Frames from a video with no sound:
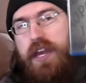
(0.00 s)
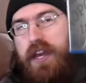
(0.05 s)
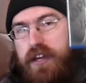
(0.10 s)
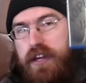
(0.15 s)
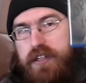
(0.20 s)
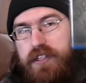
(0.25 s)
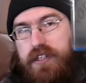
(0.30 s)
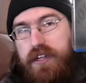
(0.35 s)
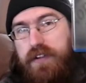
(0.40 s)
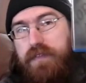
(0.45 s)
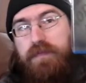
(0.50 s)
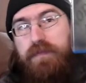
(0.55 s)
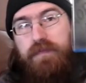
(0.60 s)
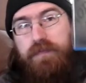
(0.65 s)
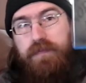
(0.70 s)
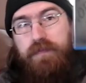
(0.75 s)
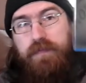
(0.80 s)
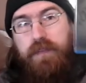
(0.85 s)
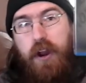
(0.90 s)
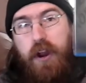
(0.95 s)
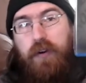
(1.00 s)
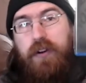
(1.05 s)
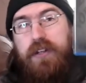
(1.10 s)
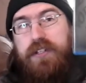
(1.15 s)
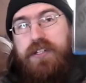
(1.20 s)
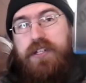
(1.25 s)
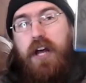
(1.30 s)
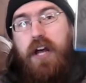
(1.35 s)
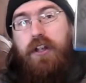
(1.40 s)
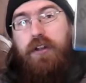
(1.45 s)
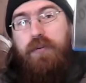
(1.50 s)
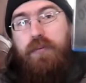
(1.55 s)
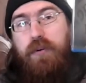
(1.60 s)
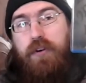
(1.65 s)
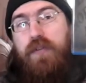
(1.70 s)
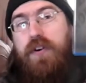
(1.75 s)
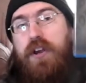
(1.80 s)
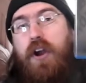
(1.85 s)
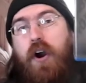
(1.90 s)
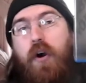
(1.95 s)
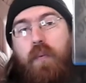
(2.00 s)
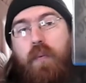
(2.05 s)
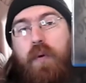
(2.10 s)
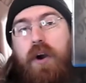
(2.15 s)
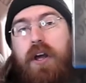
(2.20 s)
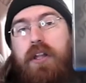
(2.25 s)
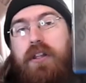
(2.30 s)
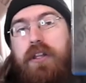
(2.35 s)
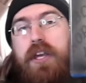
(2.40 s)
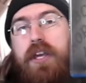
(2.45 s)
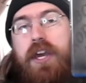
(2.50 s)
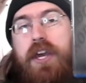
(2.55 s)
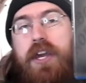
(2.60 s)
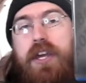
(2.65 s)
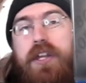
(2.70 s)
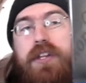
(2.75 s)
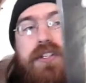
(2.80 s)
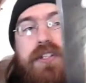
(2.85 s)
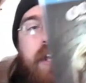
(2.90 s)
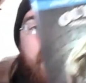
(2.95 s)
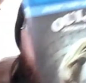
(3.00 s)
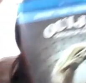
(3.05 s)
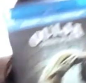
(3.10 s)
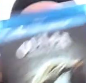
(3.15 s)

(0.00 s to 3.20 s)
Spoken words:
It is a very solid movie on what leads